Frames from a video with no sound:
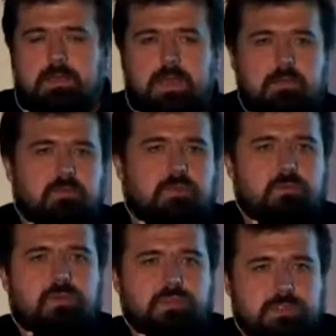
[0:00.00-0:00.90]
Yeah,
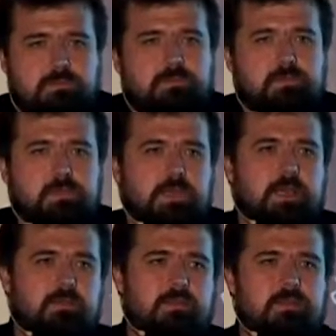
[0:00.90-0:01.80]
good point.
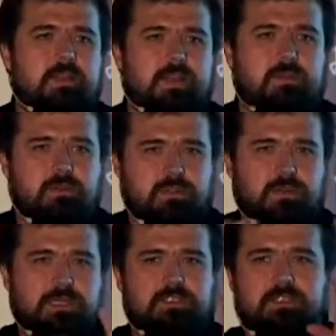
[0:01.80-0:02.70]
And that also
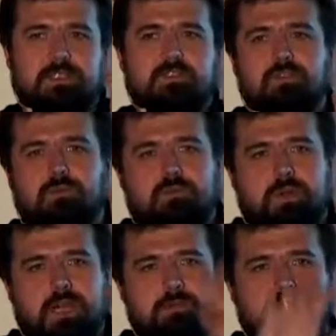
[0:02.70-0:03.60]
leads us into
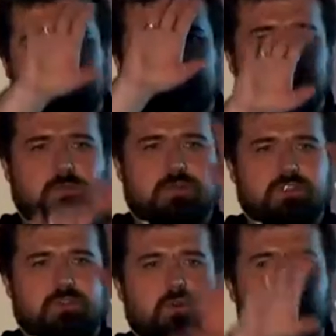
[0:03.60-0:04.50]
perhaps what
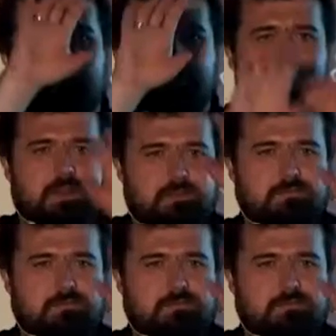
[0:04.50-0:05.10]
should the order be?